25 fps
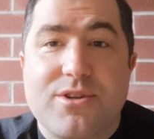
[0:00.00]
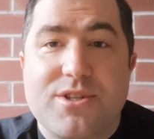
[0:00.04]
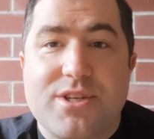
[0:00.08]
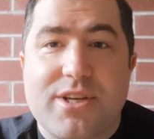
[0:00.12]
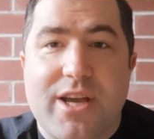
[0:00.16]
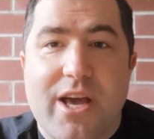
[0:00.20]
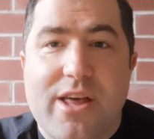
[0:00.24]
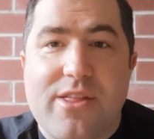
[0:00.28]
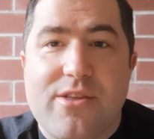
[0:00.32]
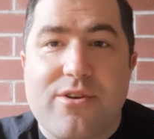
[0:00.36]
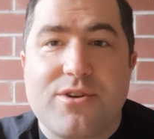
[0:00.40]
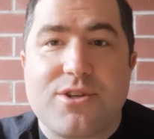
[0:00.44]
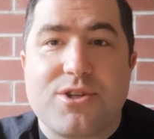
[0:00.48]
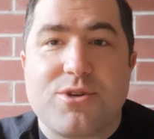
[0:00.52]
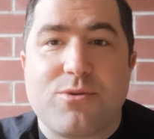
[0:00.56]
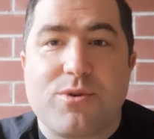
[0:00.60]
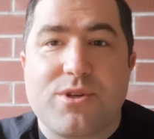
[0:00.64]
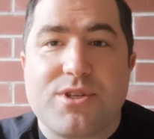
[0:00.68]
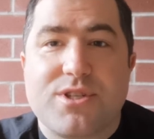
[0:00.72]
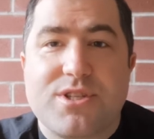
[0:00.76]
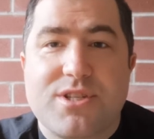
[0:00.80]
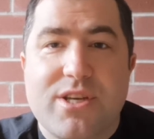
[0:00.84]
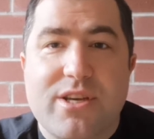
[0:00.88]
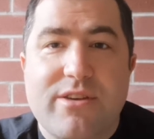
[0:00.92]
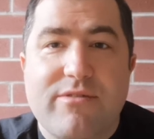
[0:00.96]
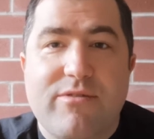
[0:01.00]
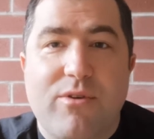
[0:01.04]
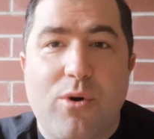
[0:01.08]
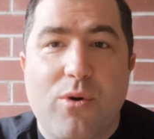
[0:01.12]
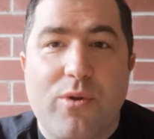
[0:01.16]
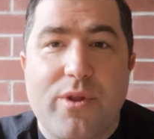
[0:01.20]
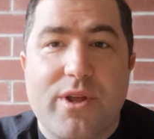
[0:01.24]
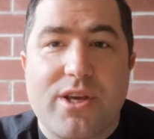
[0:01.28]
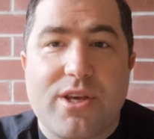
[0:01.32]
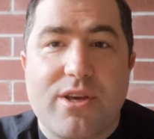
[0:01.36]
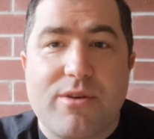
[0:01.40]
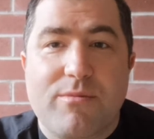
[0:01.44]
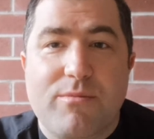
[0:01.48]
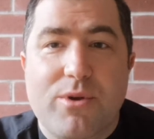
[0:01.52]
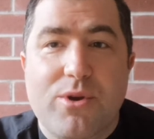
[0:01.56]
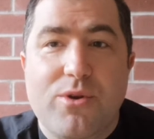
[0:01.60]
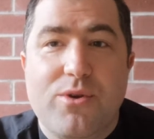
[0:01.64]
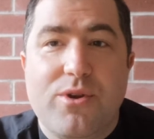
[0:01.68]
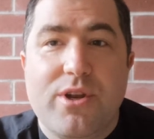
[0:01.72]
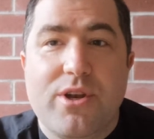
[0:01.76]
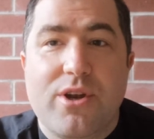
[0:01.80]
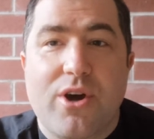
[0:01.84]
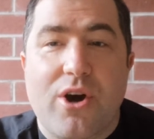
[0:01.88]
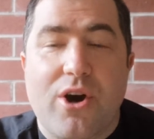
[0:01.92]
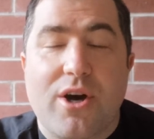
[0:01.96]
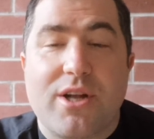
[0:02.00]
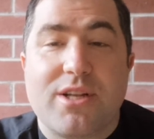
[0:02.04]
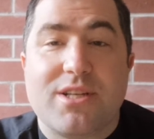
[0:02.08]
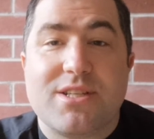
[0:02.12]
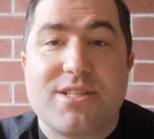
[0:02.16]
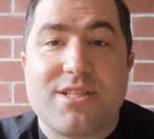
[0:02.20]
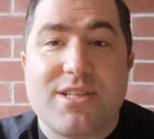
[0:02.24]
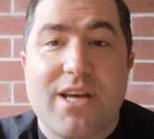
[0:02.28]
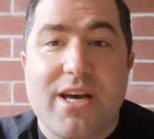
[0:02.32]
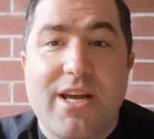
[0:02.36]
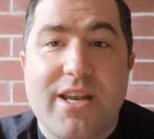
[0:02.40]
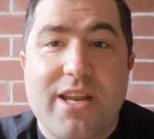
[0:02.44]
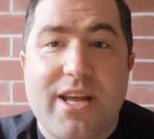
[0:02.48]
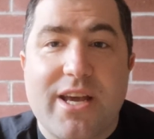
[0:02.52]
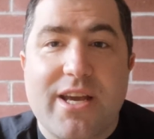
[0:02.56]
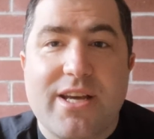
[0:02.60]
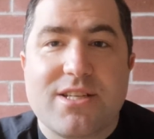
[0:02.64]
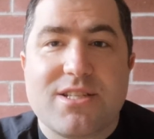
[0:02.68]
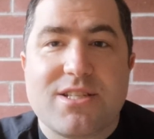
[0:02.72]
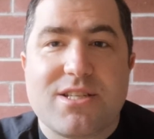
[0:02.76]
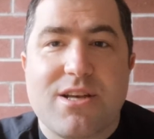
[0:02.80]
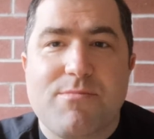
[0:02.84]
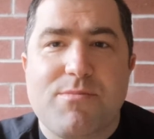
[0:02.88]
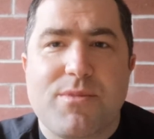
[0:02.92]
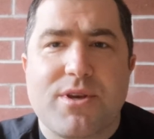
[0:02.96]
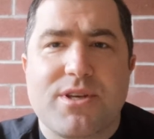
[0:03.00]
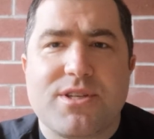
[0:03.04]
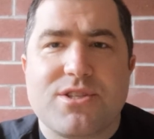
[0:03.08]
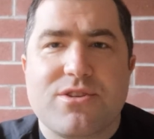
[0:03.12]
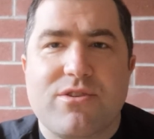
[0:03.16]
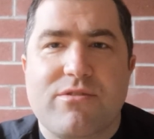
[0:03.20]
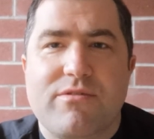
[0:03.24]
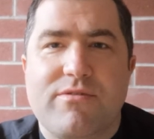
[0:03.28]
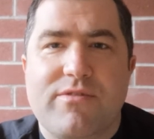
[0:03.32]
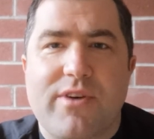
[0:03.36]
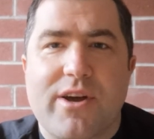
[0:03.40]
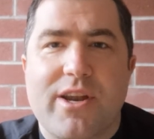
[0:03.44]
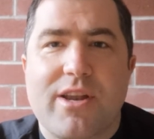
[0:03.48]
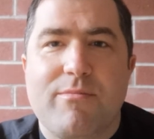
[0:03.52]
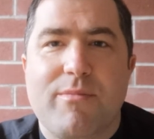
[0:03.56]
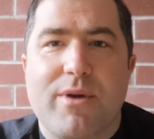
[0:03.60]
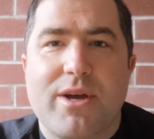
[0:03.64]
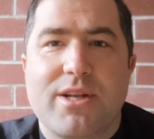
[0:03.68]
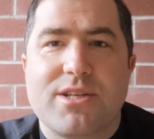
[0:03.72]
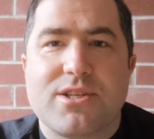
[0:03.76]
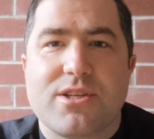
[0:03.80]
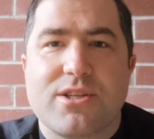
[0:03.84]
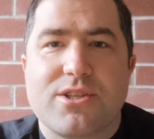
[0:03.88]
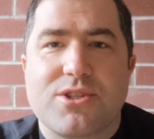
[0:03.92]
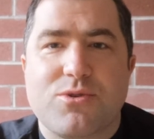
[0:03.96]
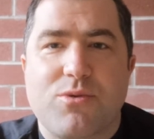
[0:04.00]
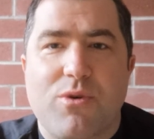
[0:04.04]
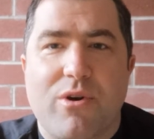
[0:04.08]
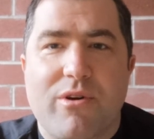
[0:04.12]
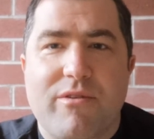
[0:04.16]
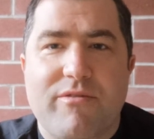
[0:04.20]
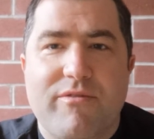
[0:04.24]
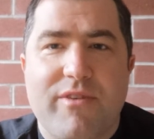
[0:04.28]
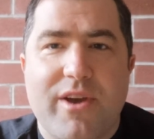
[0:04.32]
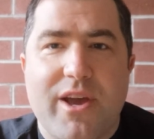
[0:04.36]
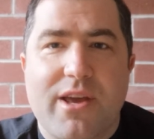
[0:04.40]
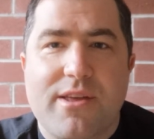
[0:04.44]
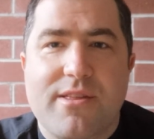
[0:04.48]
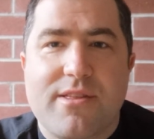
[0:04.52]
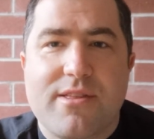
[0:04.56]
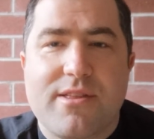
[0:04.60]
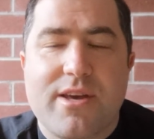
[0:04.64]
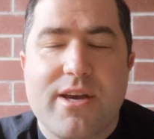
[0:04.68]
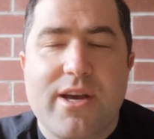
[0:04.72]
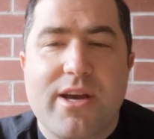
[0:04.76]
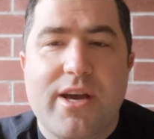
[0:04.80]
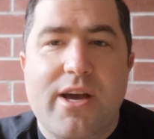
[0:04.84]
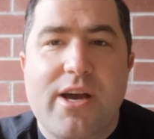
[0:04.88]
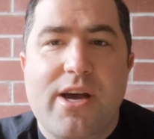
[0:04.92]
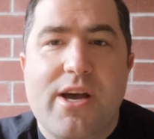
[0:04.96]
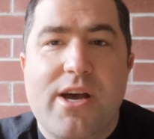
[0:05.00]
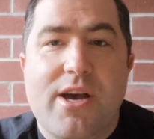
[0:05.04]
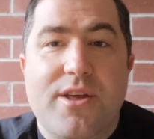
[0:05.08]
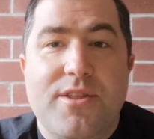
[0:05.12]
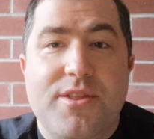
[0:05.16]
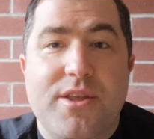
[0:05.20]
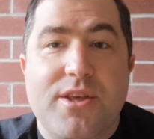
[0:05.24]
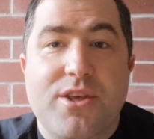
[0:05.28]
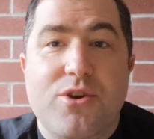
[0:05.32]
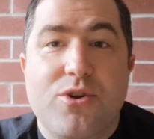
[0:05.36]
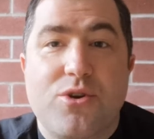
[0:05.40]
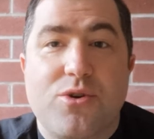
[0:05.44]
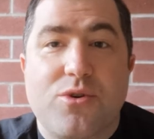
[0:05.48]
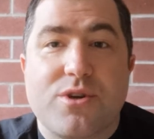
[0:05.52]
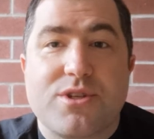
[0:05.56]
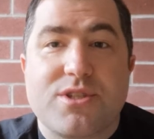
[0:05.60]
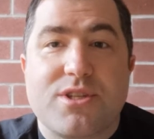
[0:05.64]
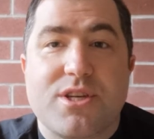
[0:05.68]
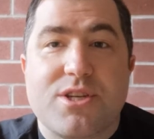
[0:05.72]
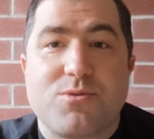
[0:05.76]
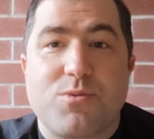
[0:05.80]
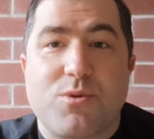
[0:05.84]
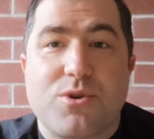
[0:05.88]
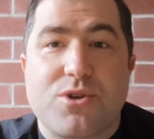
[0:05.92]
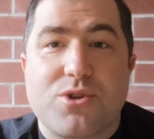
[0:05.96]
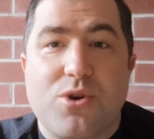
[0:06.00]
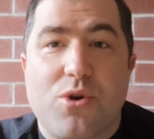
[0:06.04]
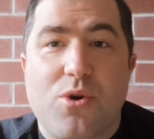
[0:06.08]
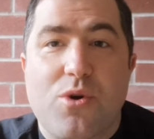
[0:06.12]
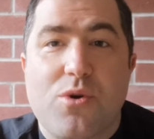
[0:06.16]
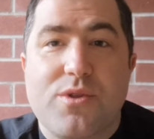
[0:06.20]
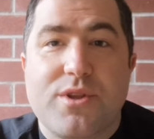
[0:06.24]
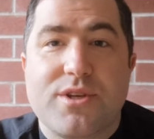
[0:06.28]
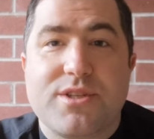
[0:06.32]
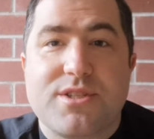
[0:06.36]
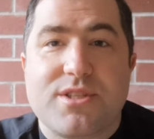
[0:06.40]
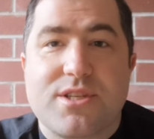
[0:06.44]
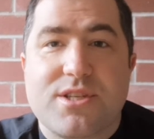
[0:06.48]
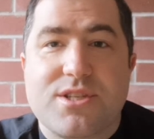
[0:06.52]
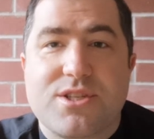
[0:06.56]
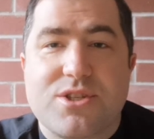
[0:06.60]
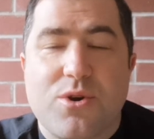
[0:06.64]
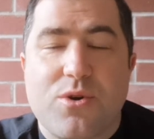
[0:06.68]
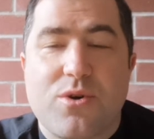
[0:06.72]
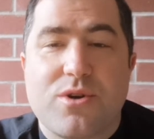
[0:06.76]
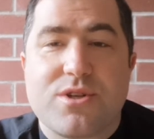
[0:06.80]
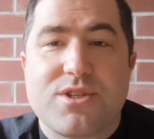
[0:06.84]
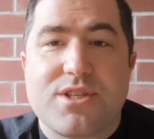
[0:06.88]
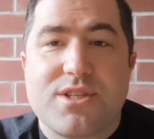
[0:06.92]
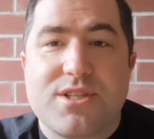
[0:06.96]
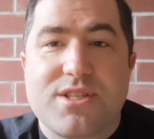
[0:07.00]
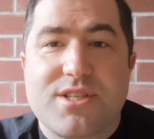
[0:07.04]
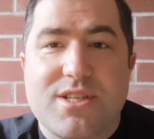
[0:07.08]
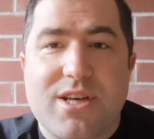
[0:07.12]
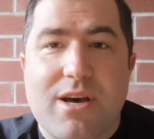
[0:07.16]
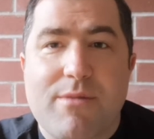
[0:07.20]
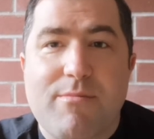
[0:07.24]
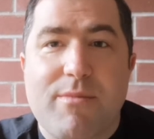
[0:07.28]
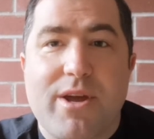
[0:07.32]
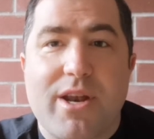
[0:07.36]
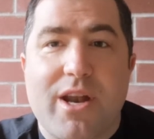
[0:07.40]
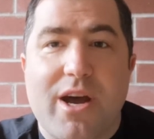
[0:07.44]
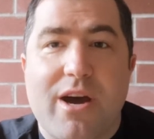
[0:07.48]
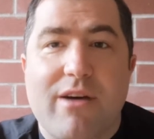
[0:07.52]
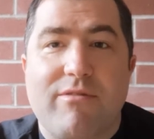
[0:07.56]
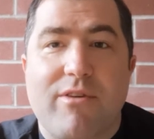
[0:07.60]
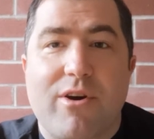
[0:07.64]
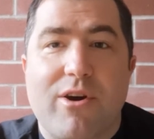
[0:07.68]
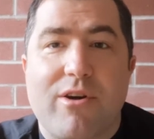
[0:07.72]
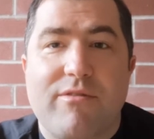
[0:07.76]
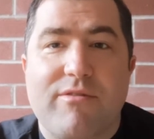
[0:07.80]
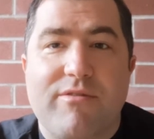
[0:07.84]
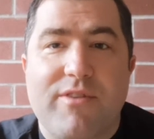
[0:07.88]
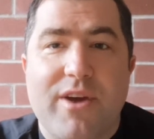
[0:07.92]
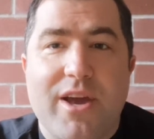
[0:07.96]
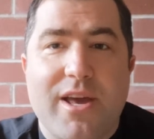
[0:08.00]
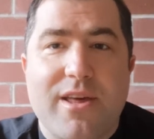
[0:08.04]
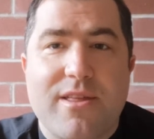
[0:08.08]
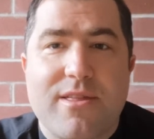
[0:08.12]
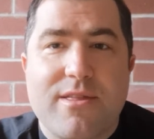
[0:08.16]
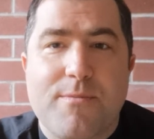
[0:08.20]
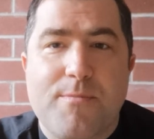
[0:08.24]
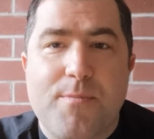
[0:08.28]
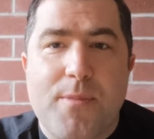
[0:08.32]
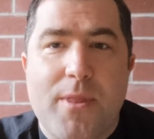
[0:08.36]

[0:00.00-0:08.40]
together to receive Holy Communion on Sunday is something so fundamental to our faith. The Eucharist, as we're told, is the source and summit of our faith.